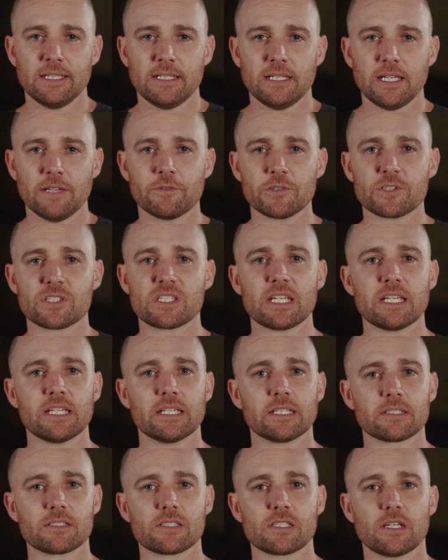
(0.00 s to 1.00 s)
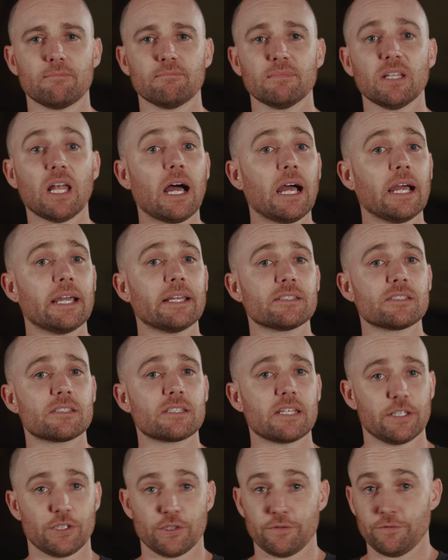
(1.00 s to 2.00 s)
If you're seeing some lines
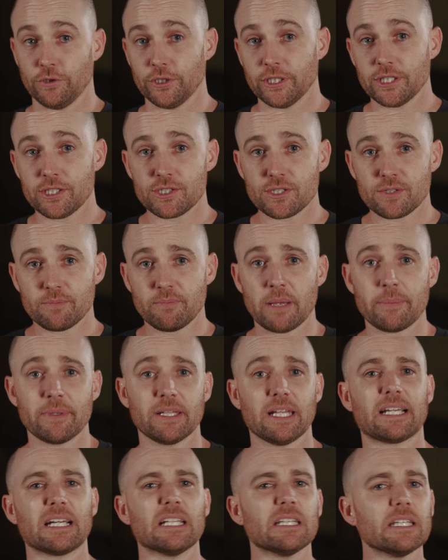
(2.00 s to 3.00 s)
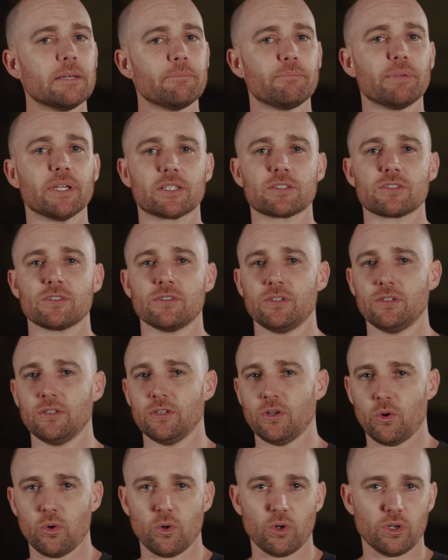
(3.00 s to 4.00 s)
in your footage, maybe like a lit
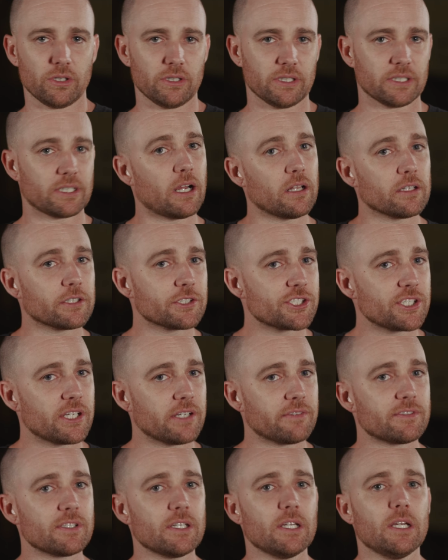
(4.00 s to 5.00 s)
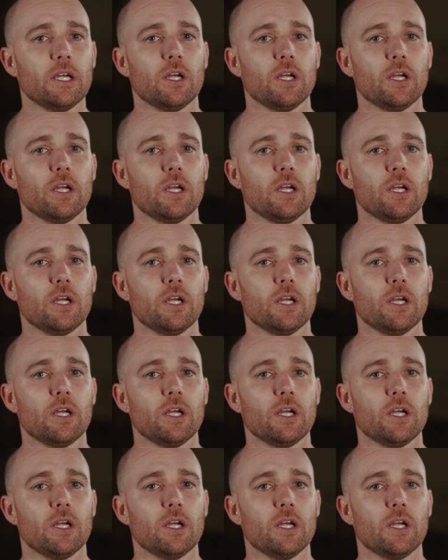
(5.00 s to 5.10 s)
pixel or a color shift,